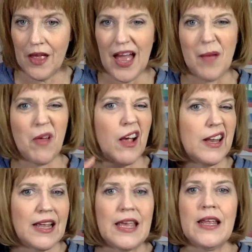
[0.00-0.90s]
I'm not going
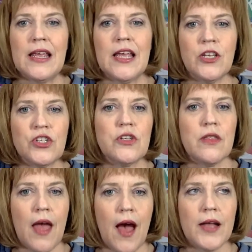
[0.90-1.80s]
to get into
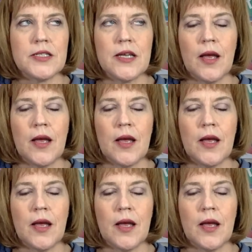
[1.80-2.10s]
that.